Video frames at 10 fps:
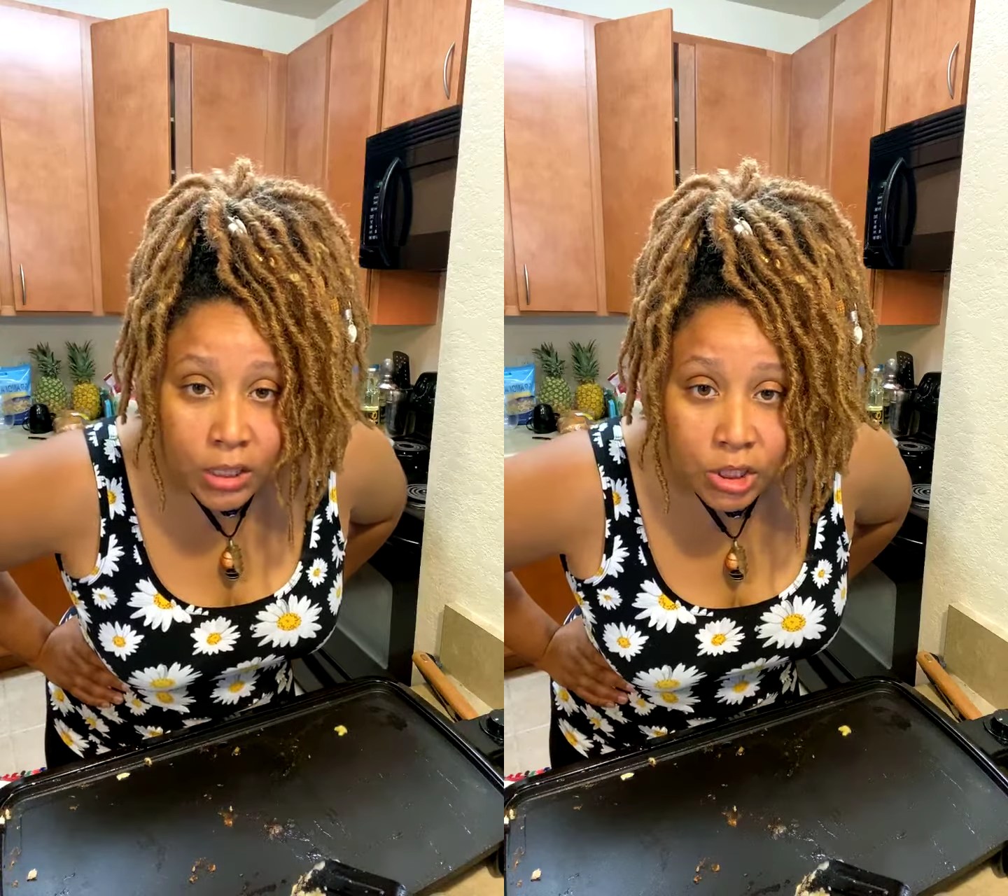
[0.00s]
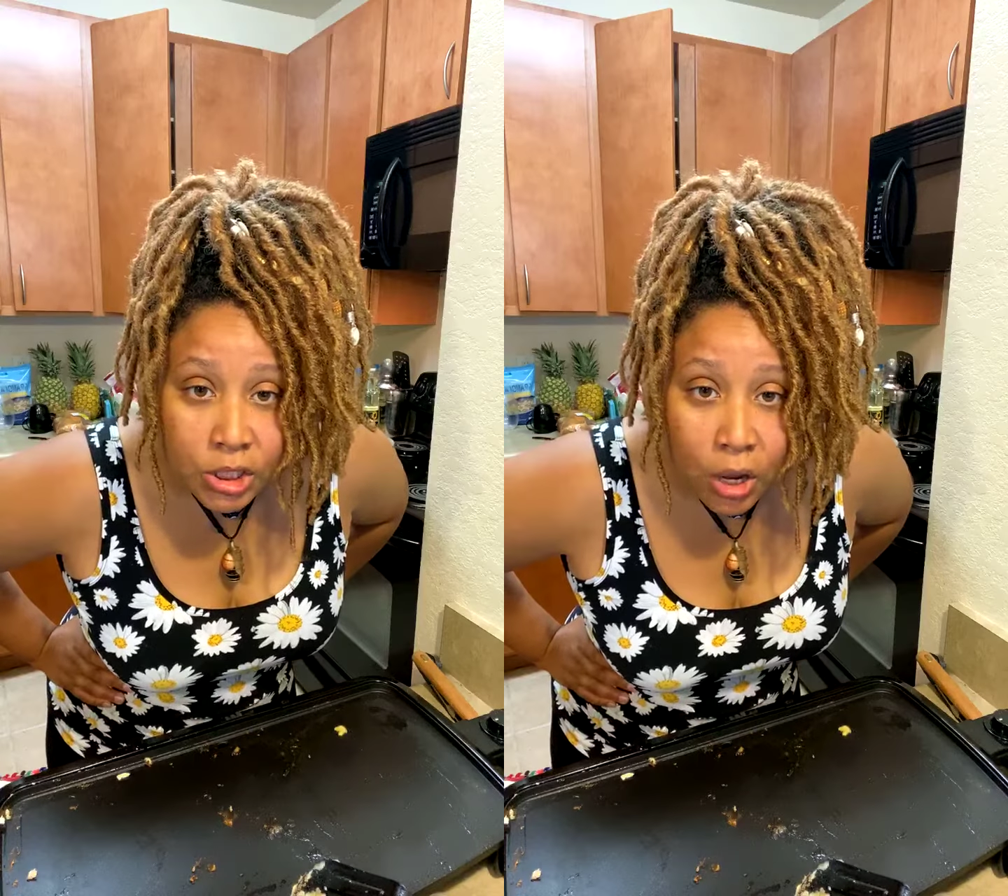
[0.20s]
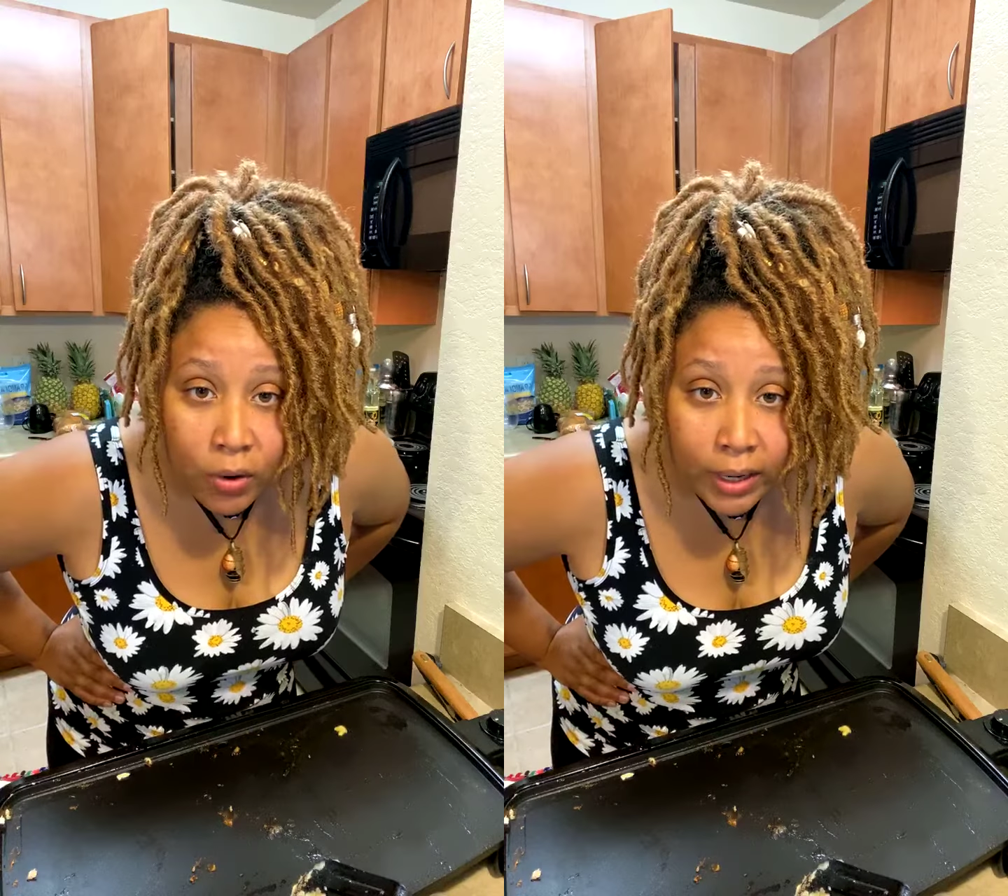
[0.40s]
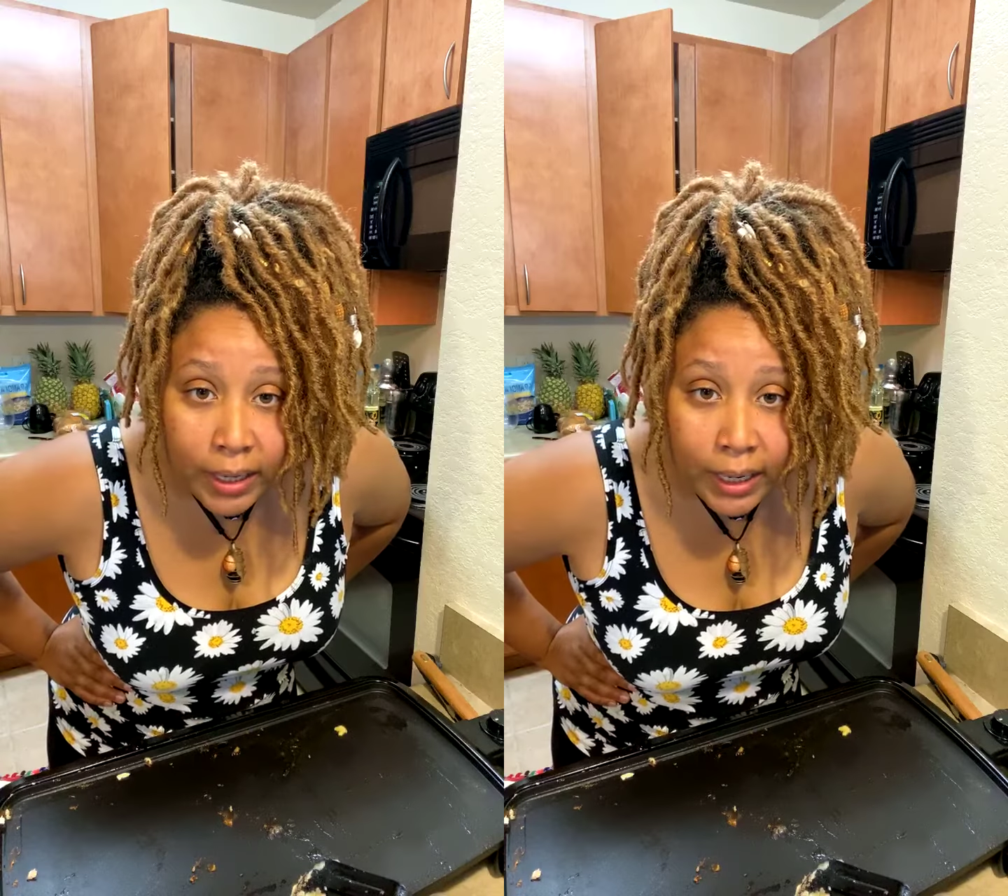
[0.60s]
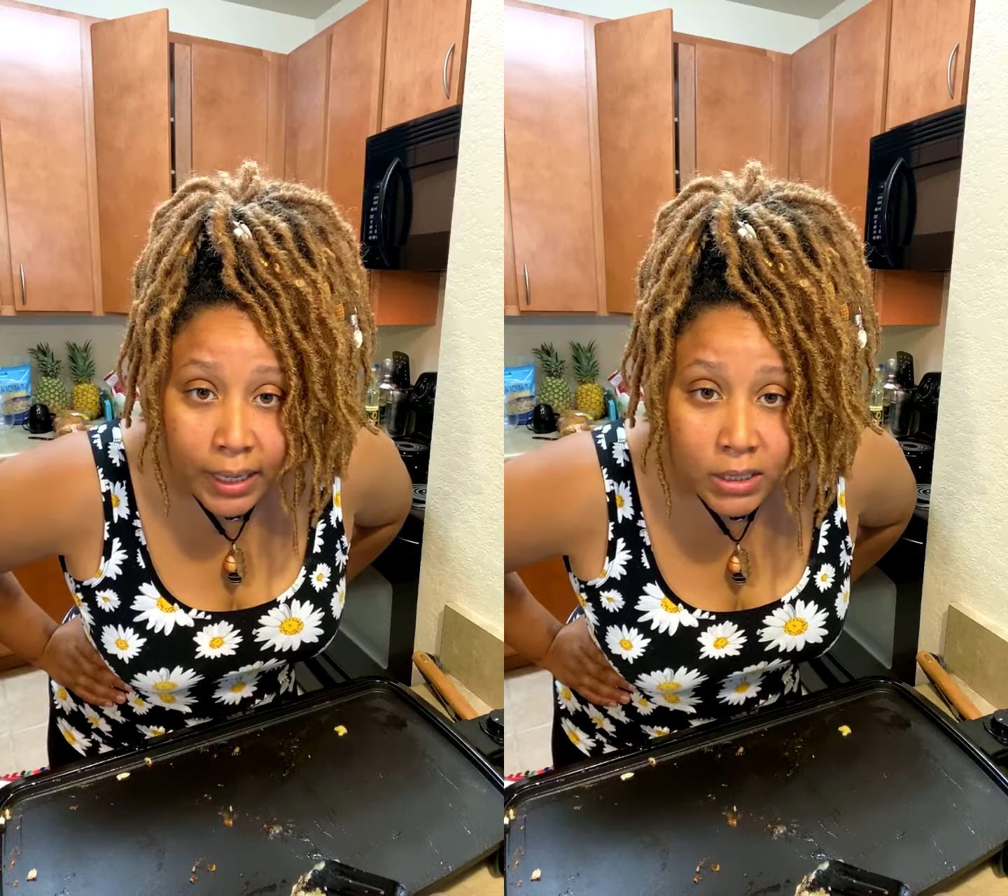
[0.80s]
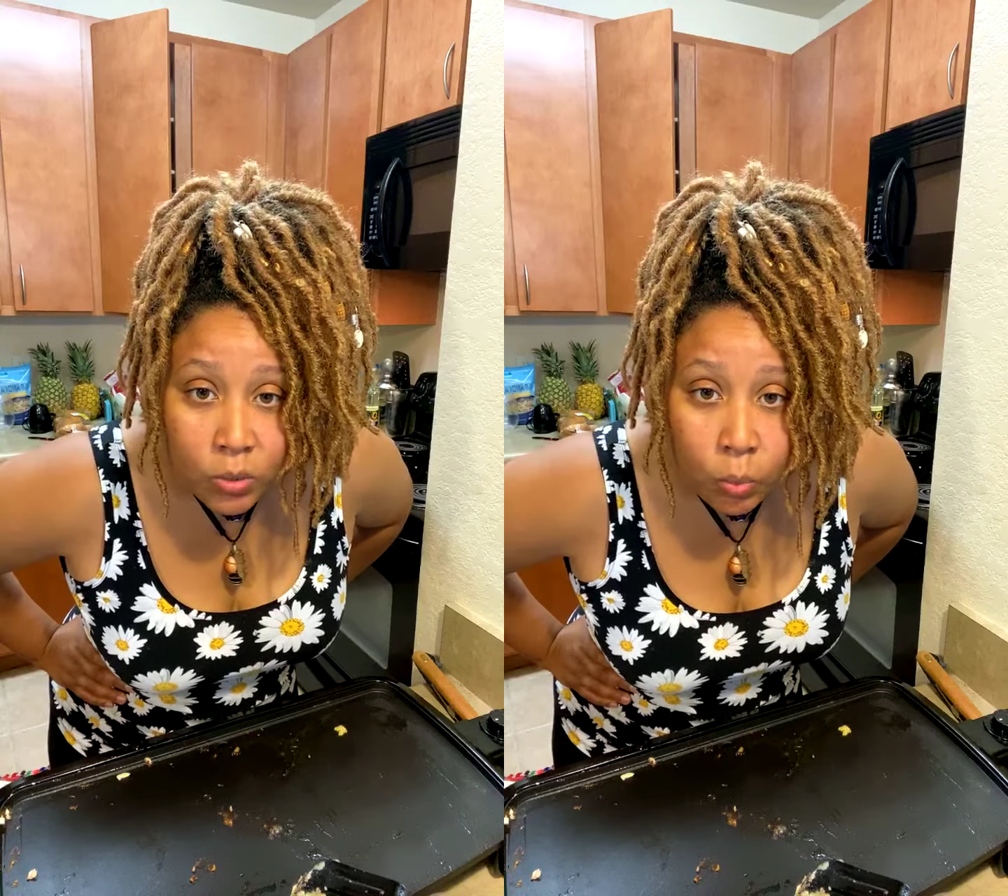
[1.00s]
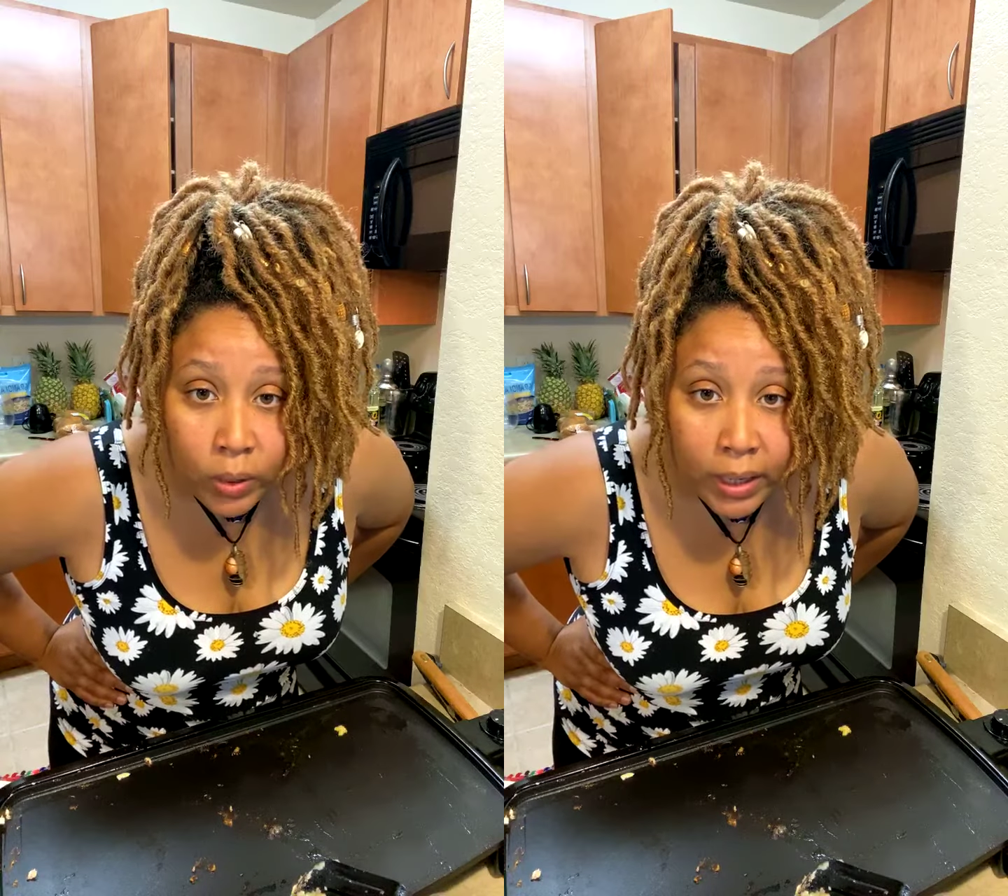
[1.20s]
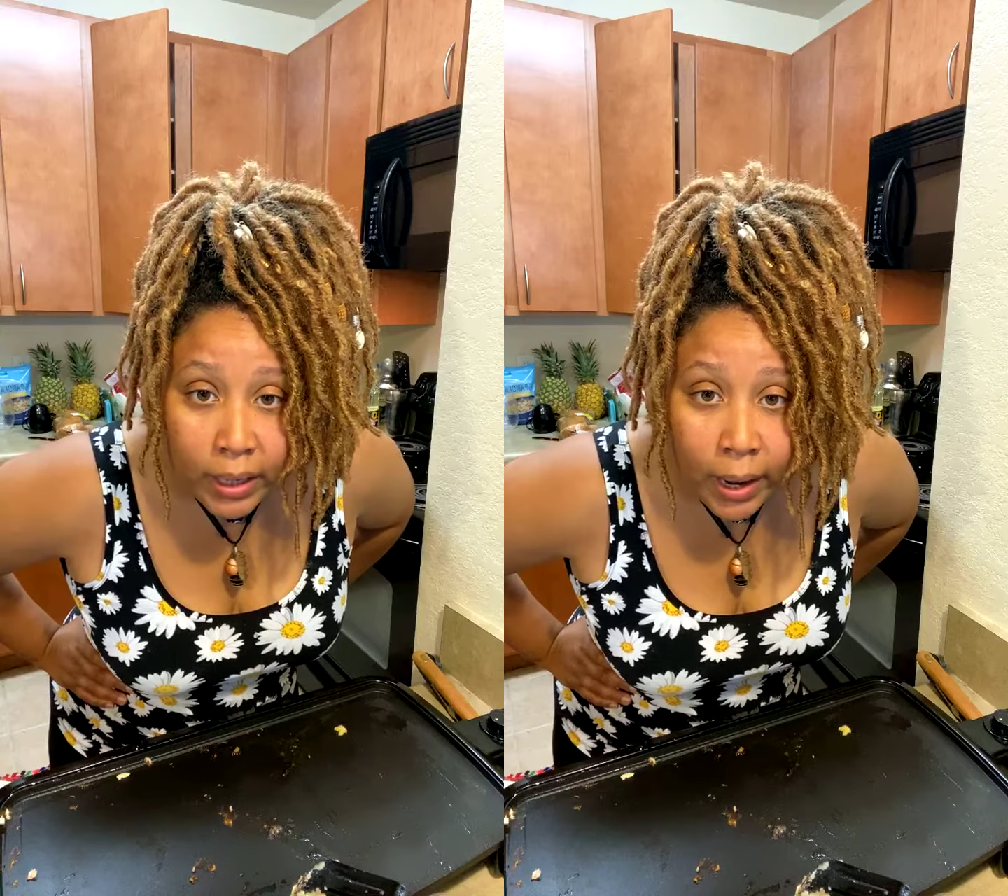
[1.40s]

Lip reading: so against wheat